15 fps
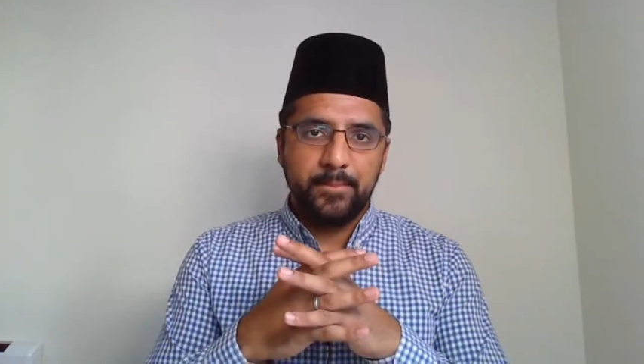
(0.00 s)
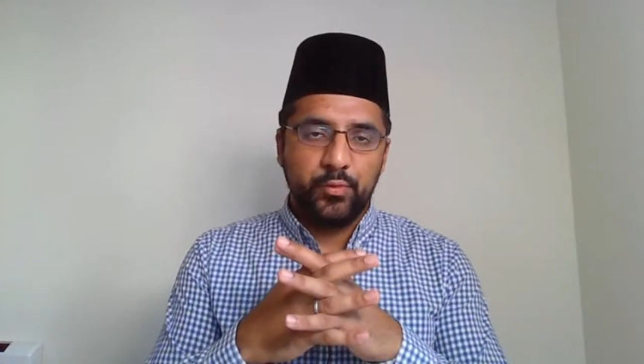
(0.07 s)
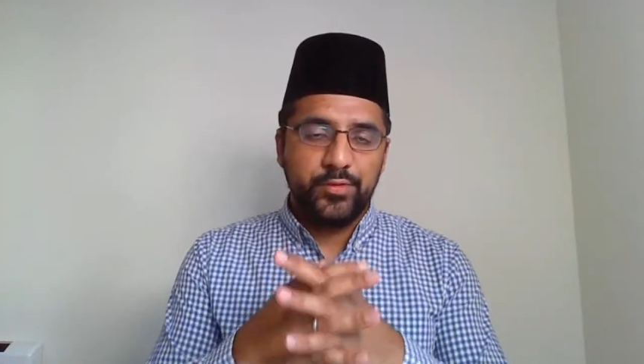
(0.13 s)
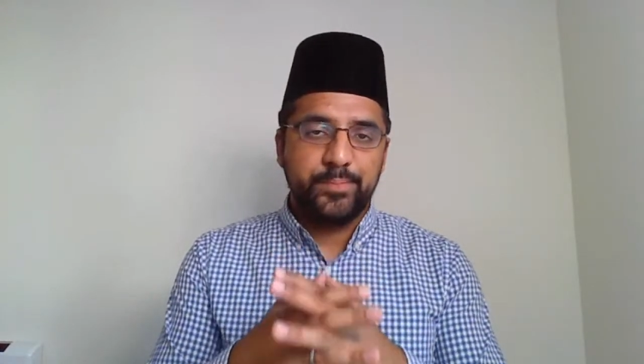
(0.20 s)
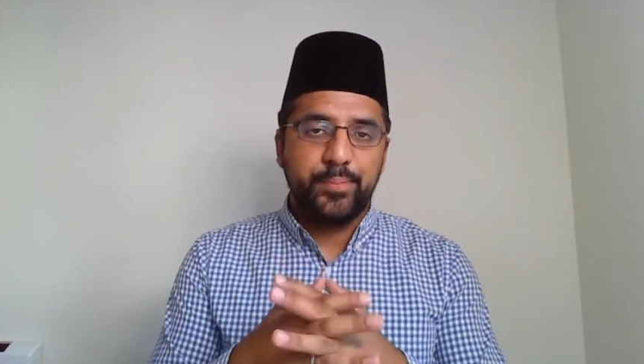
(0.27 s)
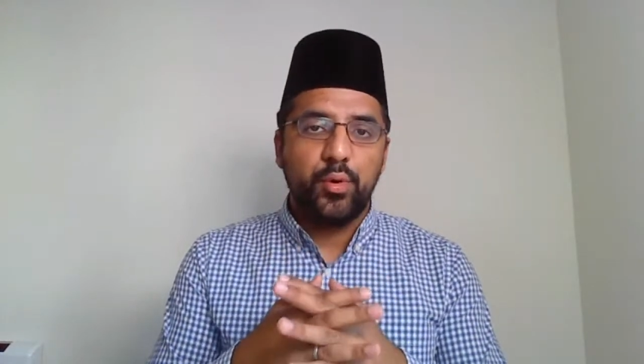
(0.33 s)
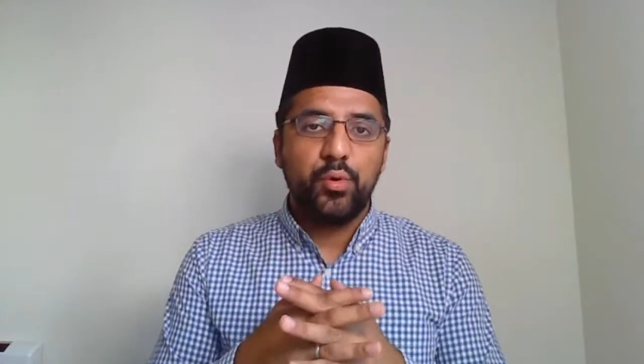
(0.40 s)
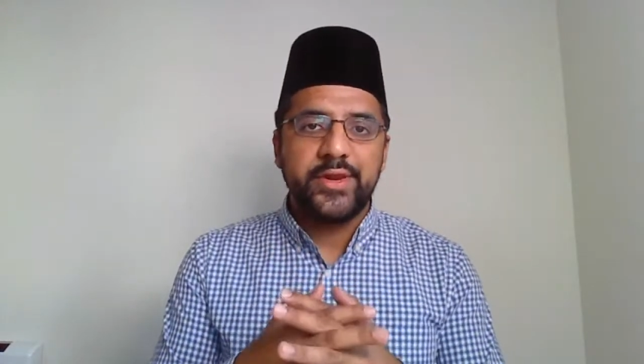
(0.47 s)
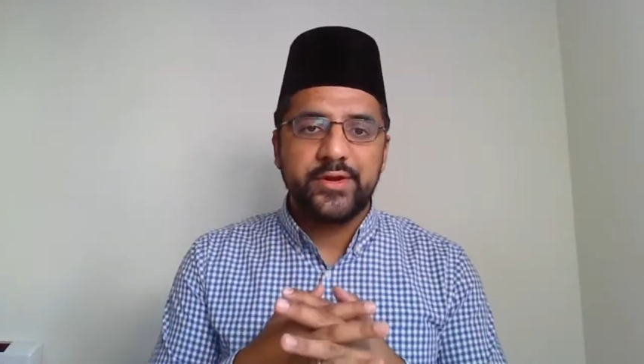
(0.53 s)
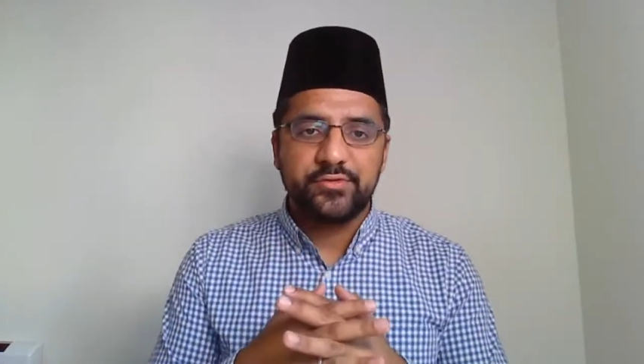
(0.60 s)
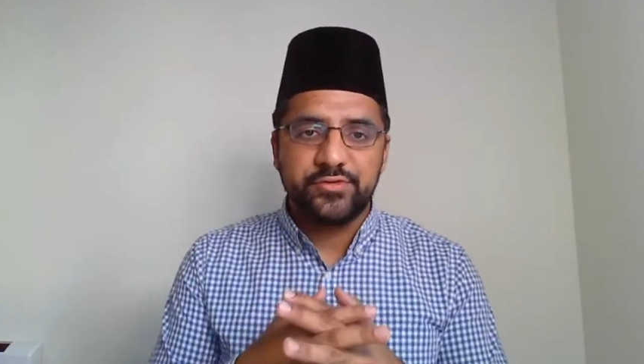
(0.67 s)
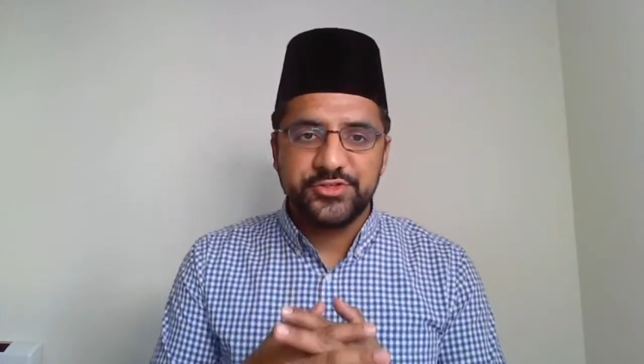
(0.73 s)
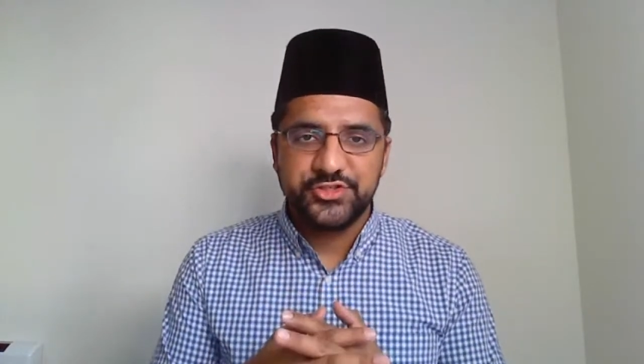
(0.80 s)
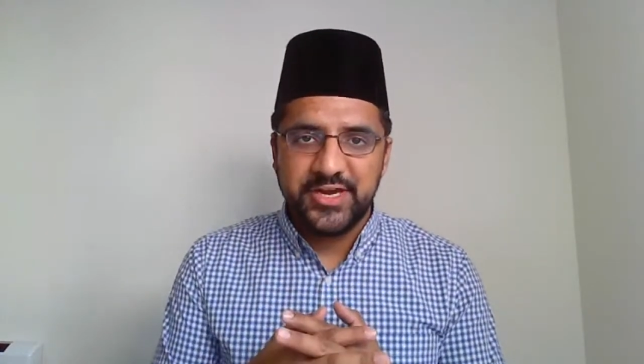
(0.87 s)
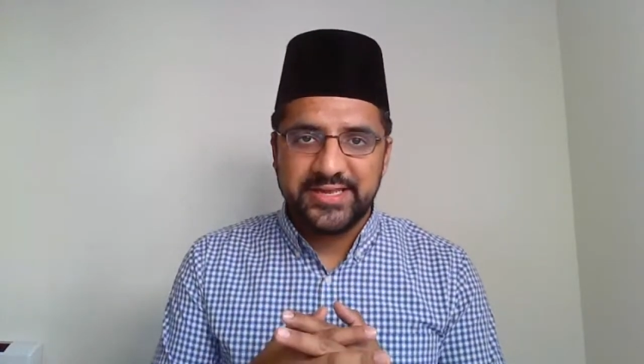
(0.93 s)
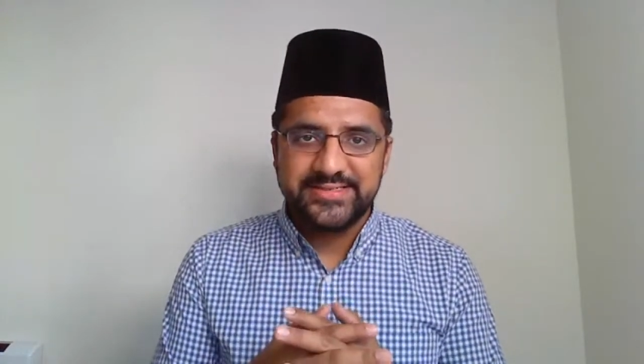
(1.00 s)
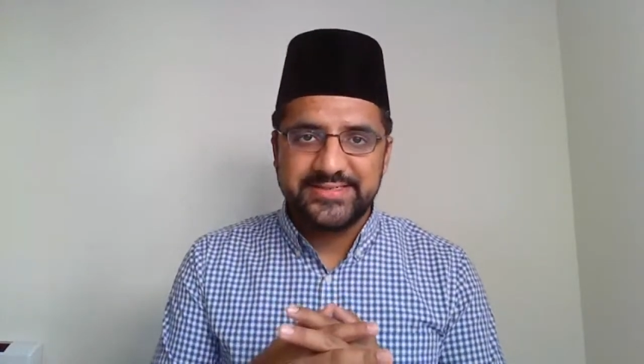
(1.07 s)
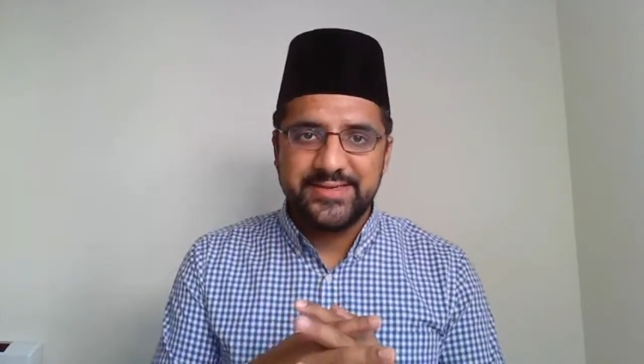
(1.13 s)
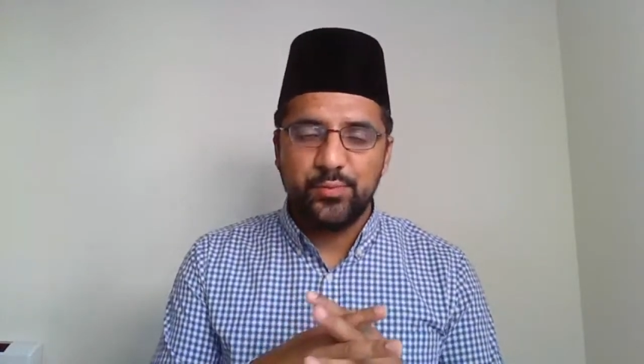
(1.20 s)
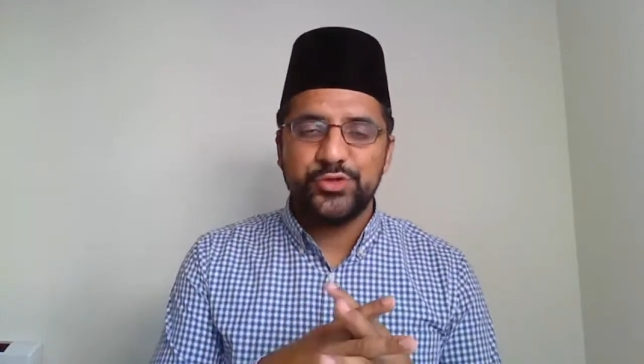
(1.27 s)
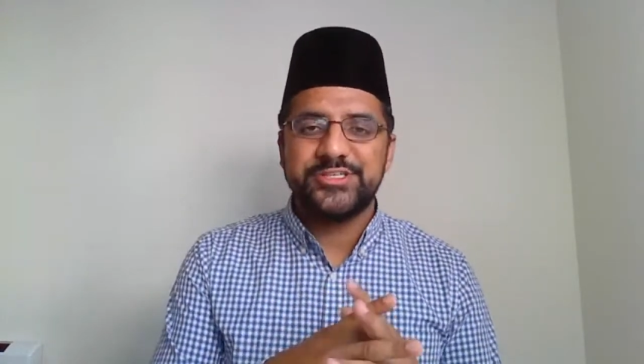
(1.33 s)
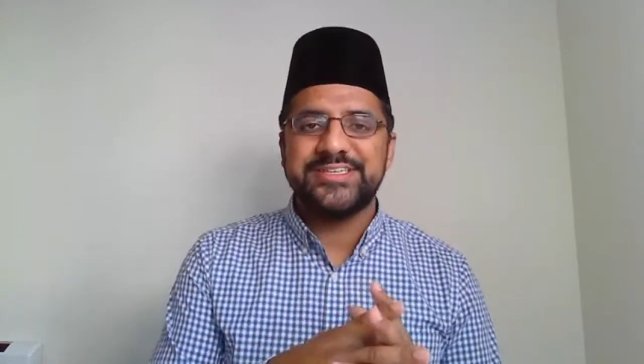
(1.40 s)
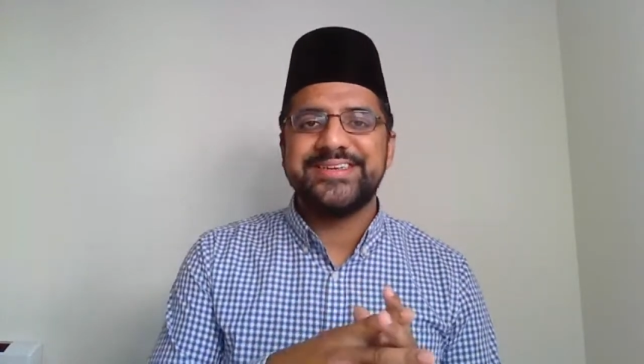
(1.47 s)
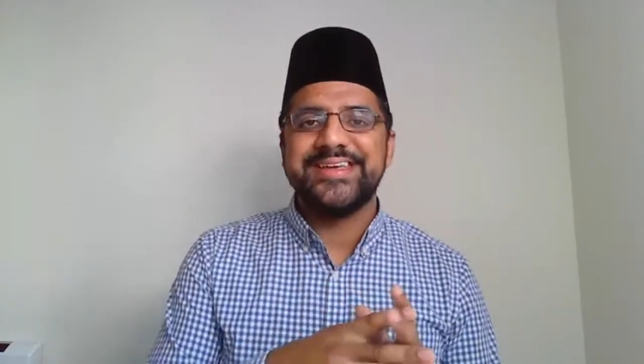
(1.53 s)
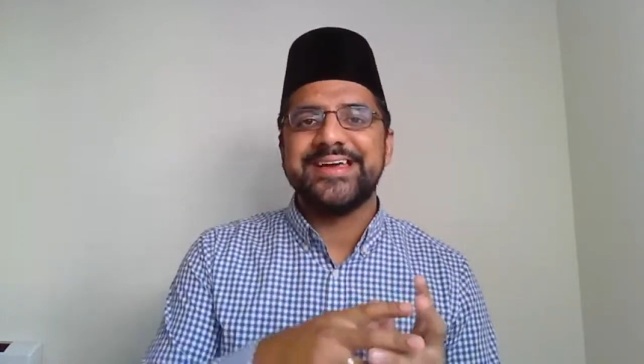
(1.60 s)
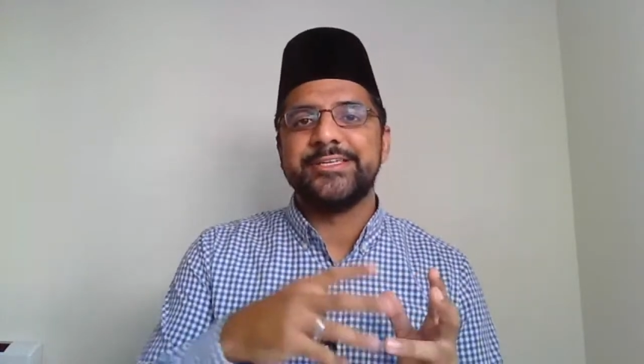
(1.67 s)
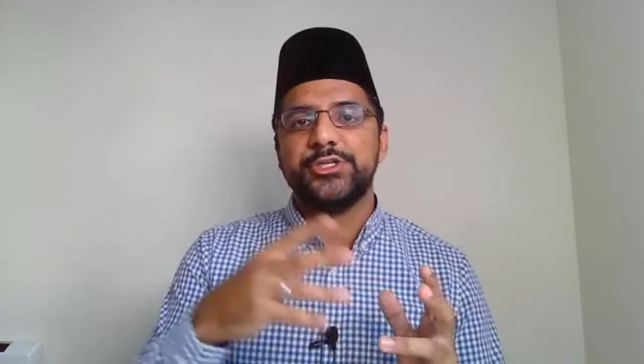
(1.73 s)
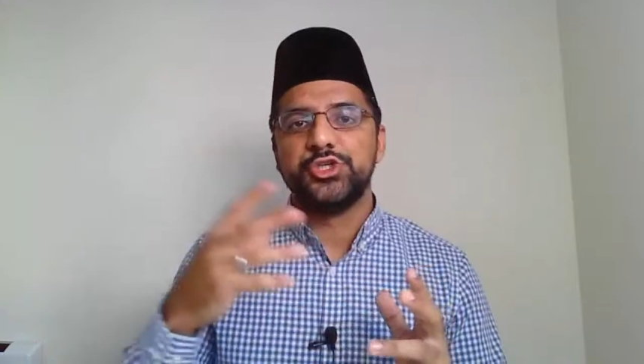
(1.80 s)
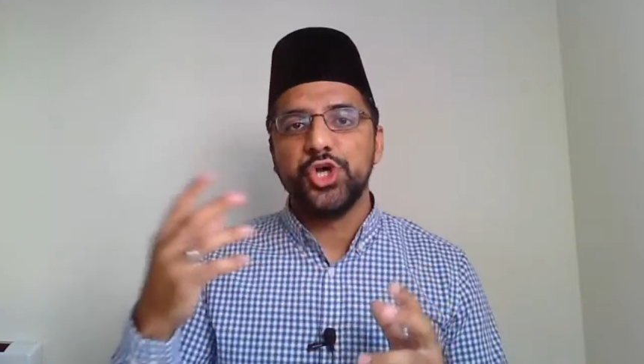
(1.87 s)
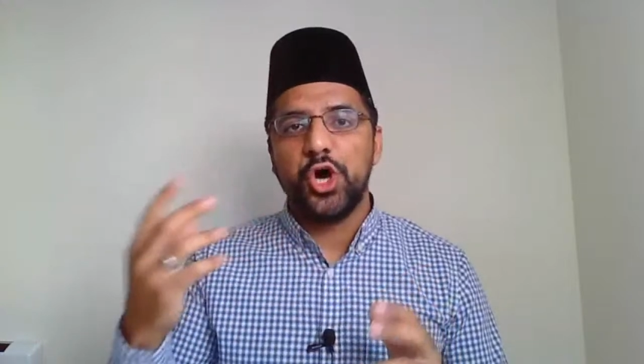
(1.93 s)
with Pauline Christianity, which had
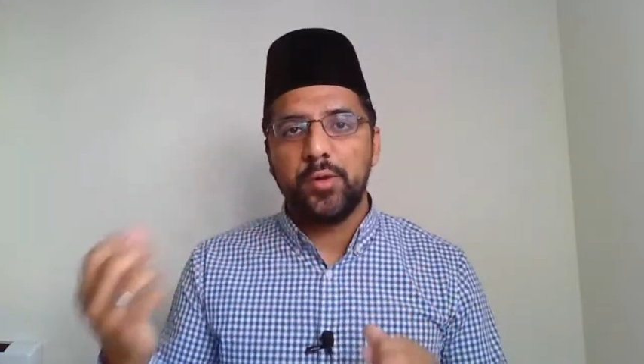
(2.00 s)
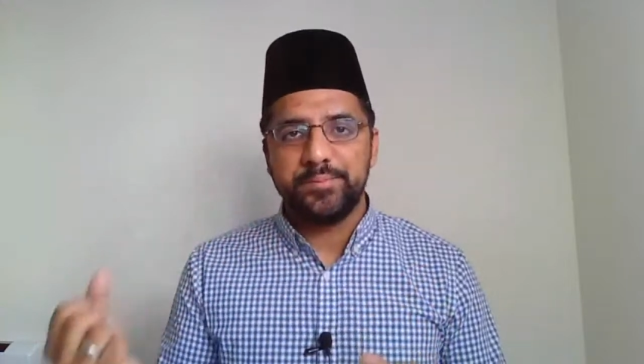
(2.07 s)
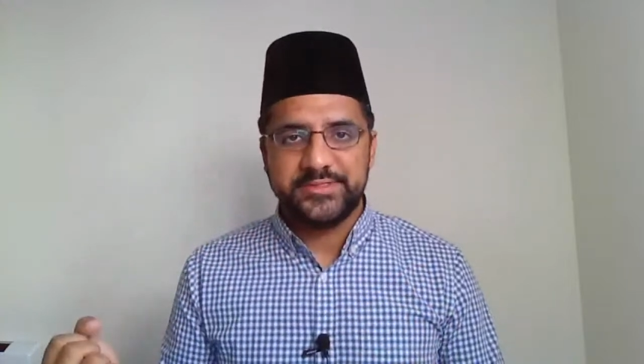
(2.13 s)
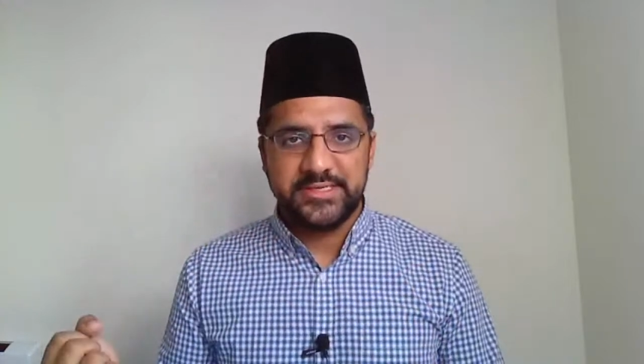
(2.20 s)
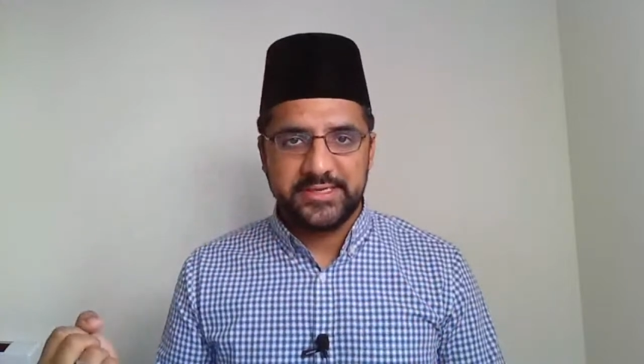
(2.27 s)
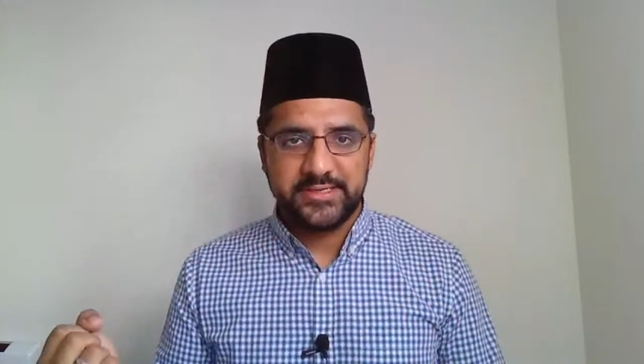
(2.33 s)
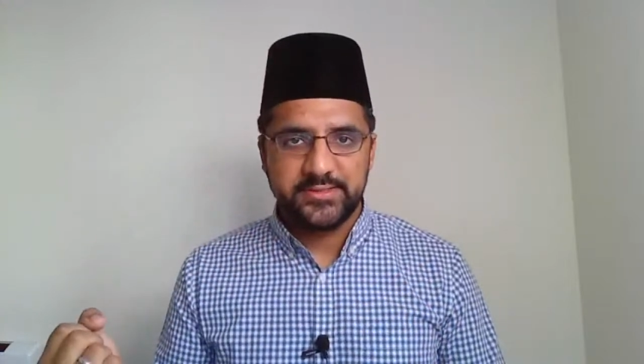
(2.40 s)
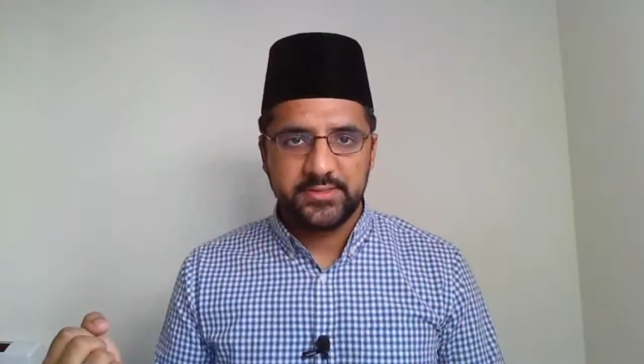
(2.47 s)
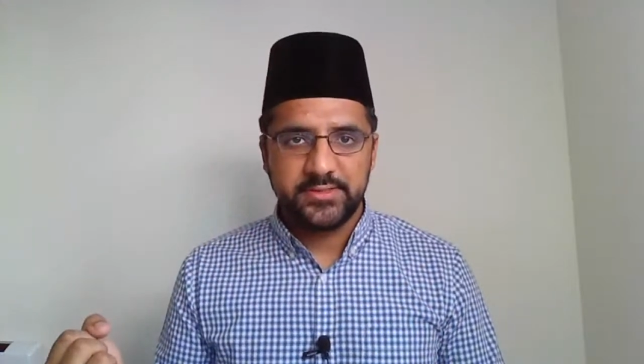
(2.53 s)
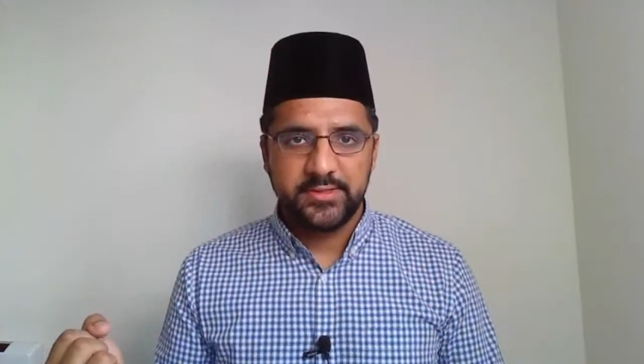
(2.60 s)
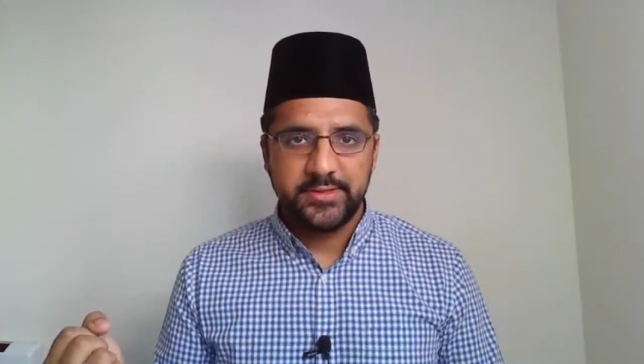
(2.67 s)
adopted